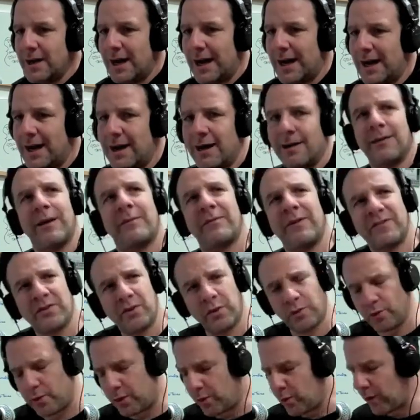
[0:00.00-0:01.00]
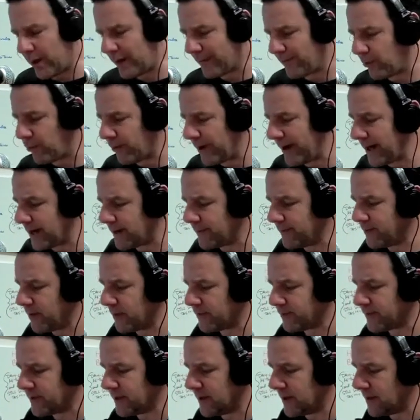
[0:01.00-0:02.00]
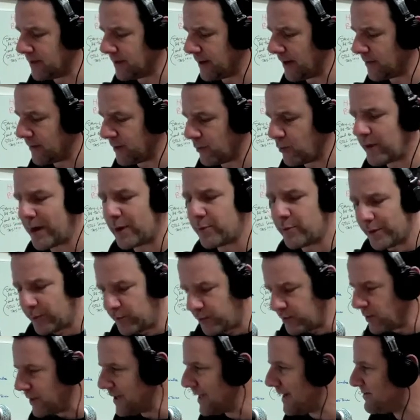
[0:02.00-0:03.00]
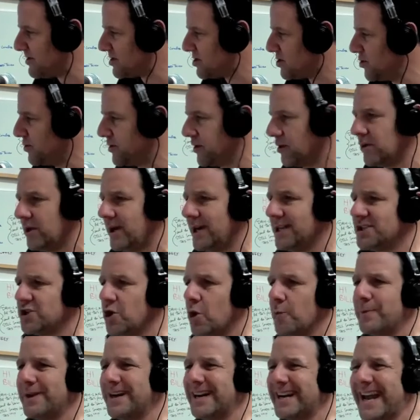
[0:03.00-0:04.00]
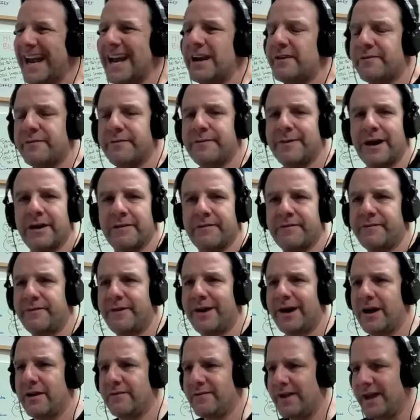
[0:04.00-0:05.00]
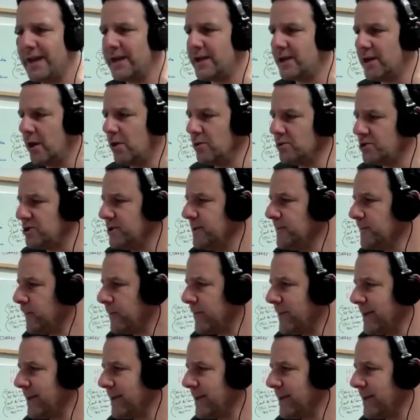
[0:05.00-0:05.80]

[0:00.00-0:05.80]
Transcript: Uh, I'm going to have to go to a quick break, but uh, and we, we will have the studio lines open at eight five five, hey coach.